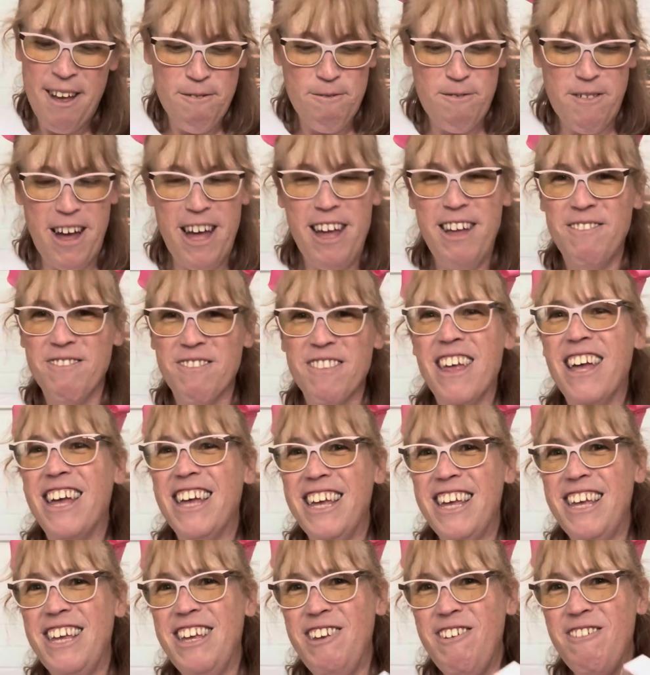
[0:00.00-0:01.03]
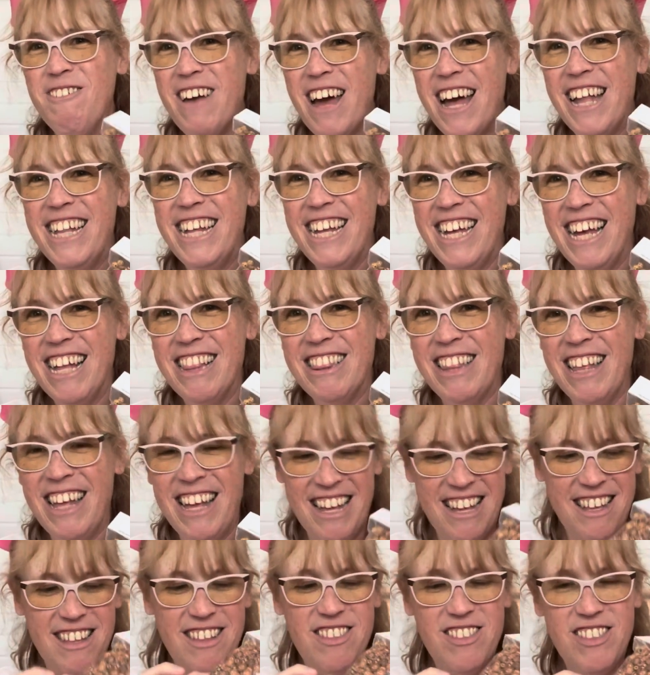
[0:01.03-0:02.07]
But you kind of get the
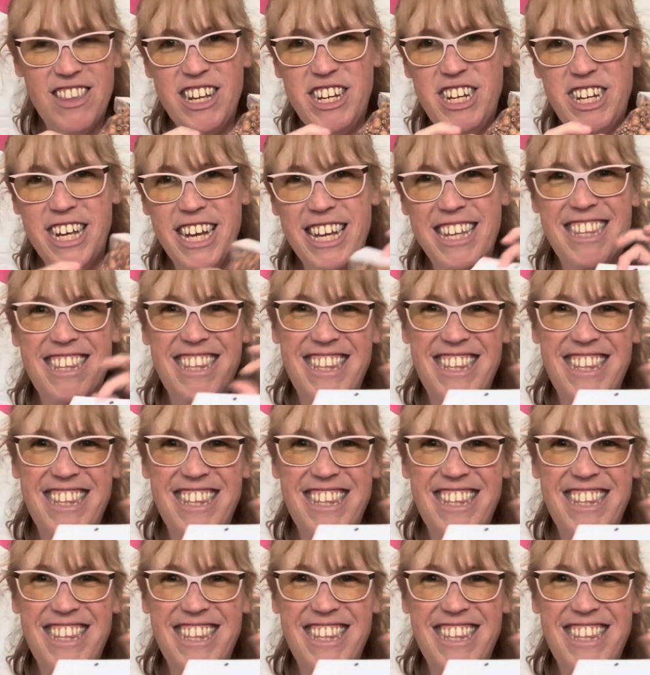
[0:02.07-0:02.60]
gist.